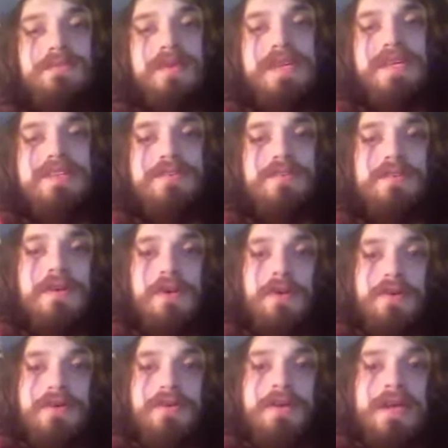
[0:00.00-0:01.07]
need to look
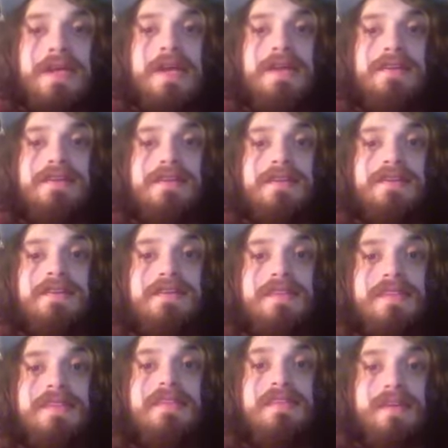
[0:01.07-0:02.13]
harder at
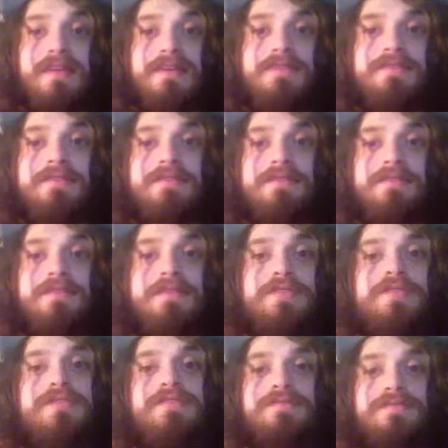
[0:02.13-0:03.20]
things.
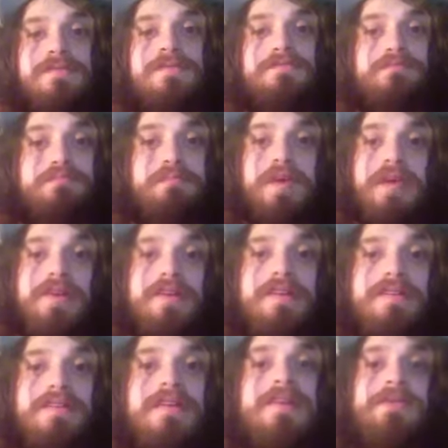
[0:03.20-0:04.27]

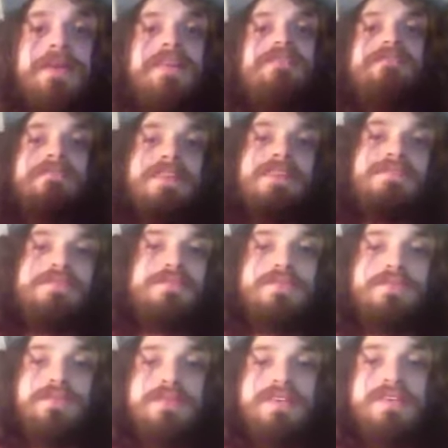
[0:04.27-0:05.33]
Period. Anyway, that's
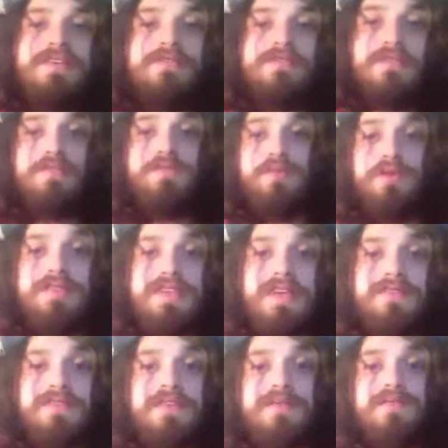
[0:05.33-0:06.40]
just one of the points
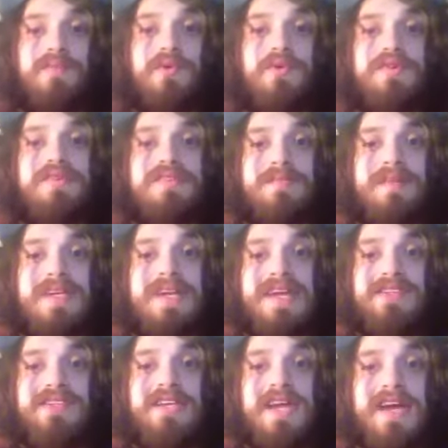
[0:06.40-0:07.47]
out there. More doesn't mean
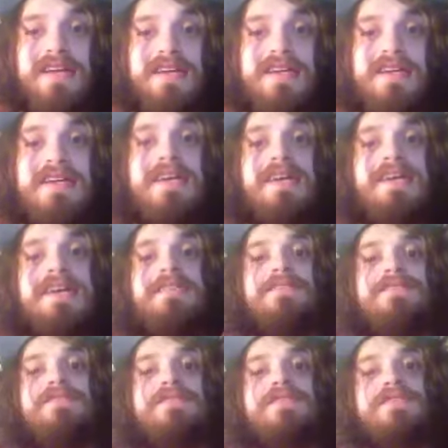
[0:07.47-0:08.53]
Asiatic.
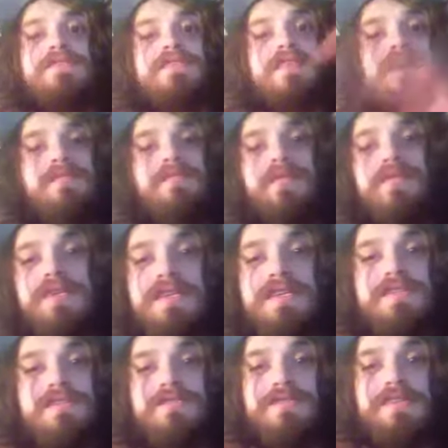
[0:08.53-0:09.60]
There's a lot more to
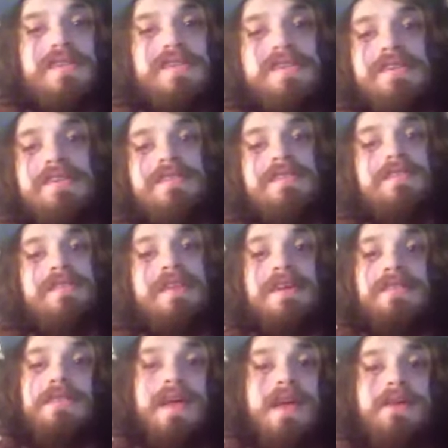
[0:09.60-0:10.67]
history and
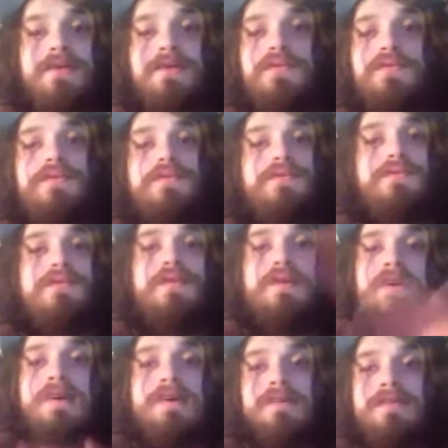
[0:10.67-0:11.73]
that whole
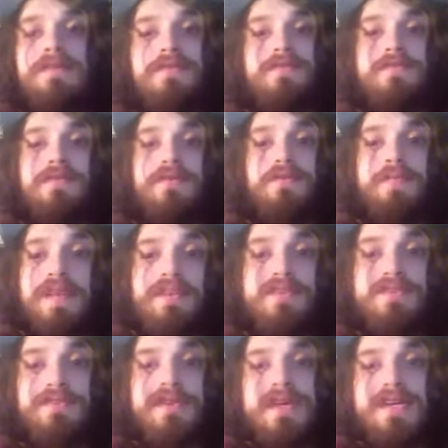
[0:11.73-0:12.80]
the whole
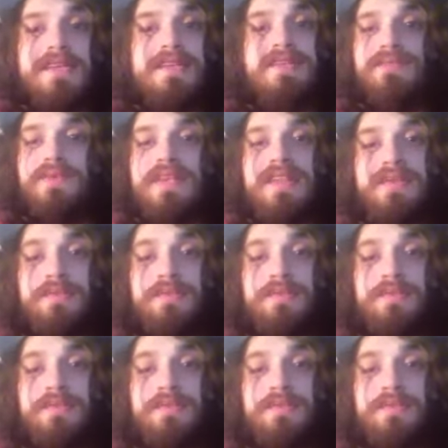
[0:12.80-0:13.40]
Mediterranean than we